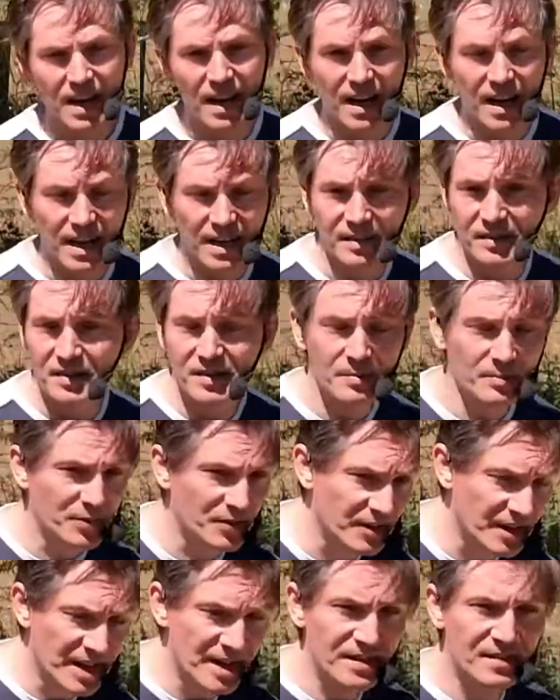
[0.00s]
And the simple
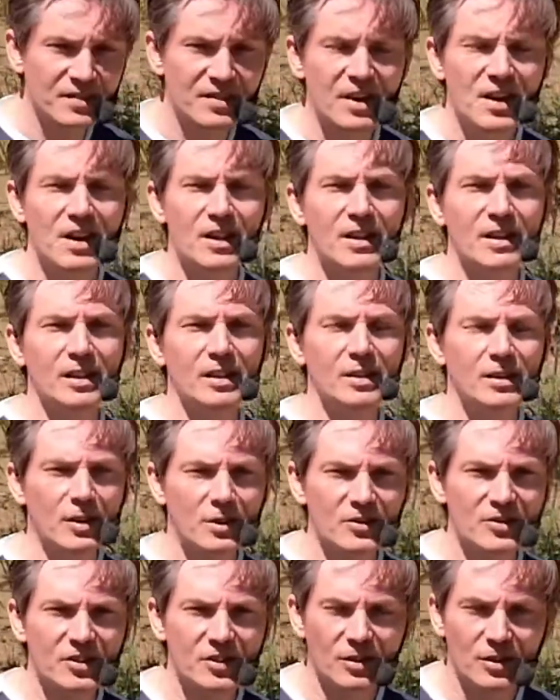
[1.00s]
thing is,
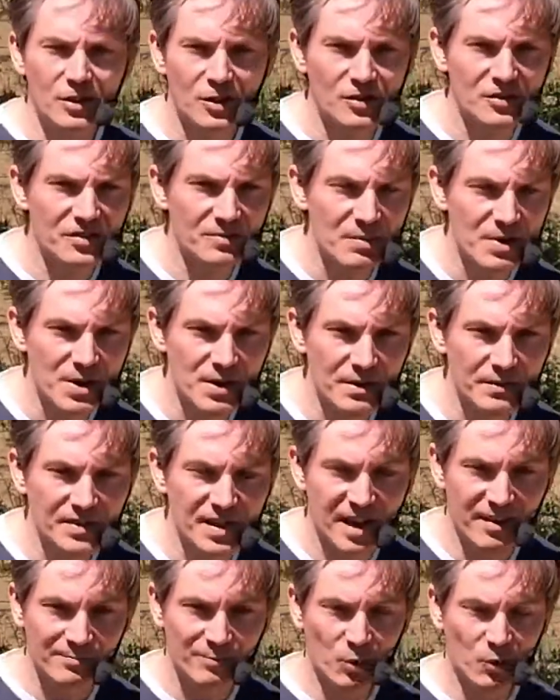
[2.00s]
lots and lots of moves
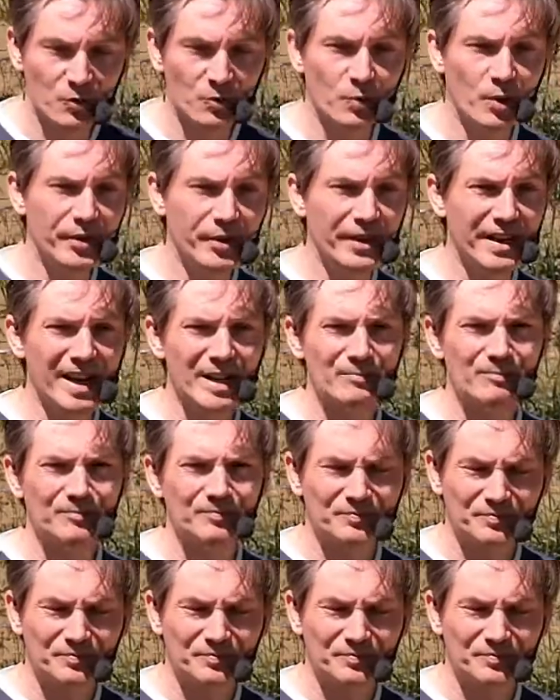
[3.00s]
have more than one name.